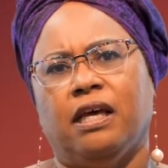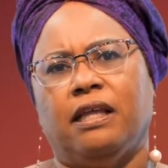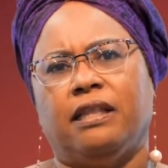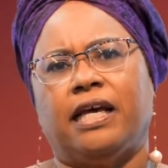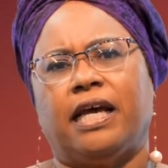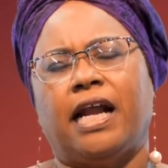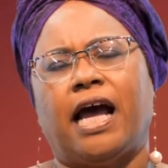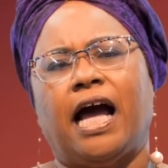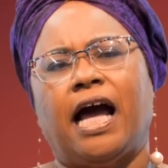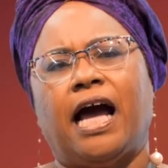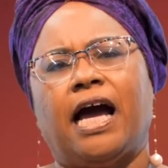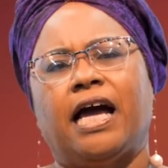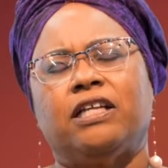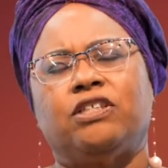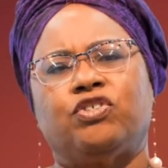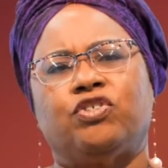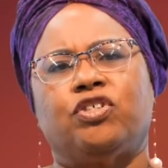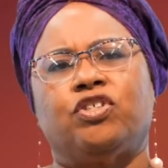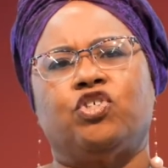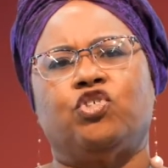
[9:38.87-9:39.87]
that
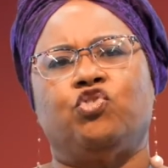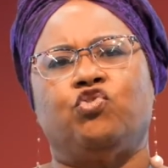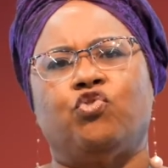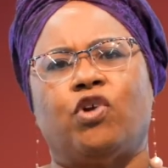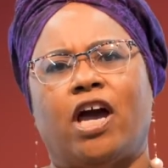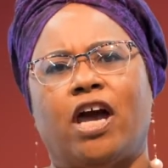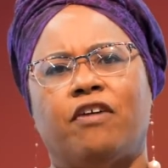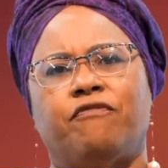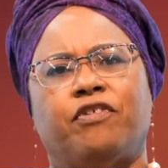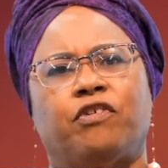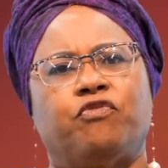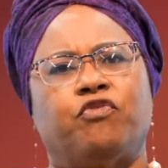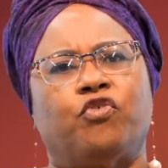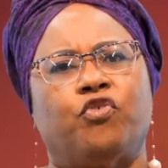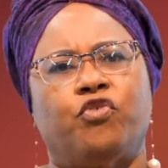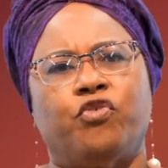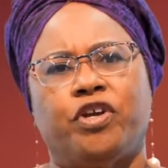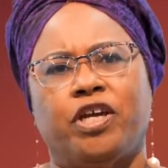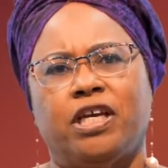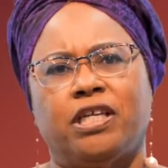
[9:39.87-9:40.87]
adds to the drive of
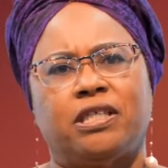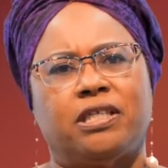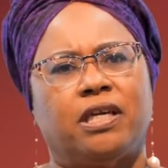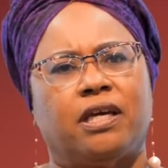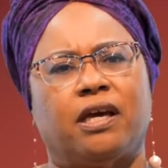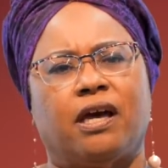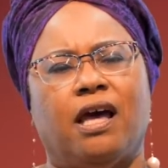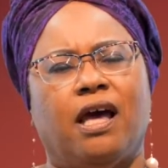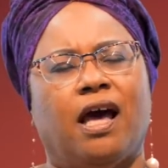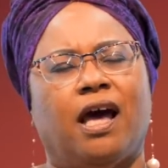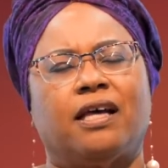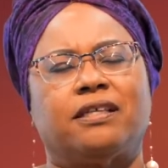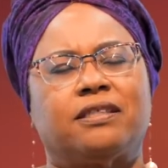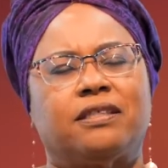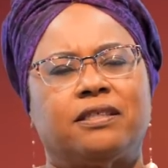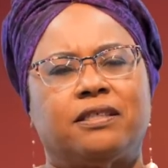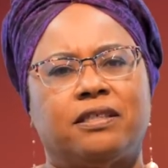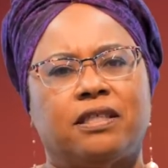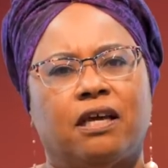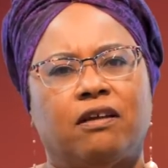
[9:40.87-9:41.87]
creating a
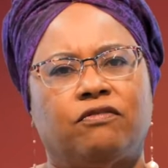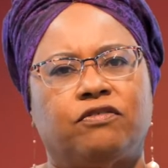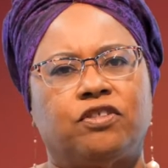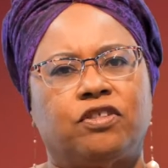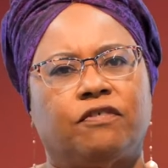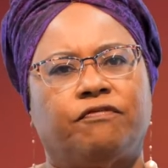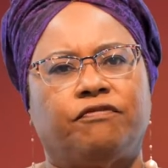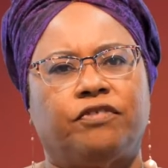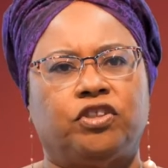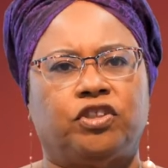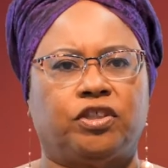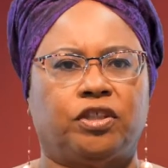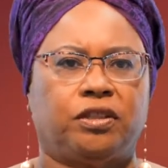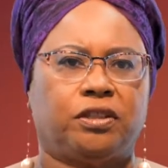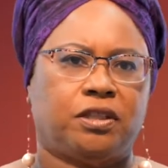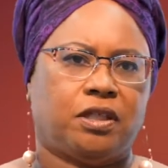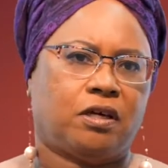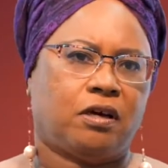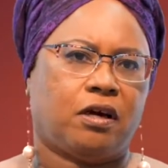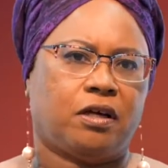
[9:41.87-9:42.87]
self-sufficient
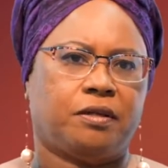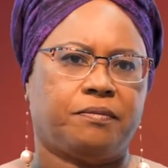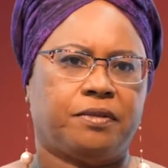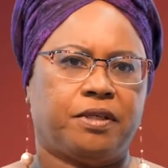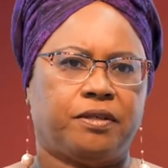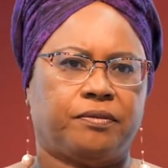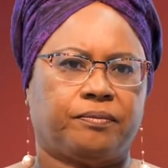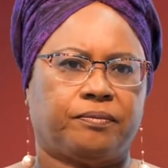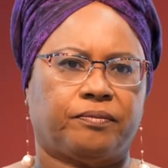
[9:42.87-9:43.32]
economy.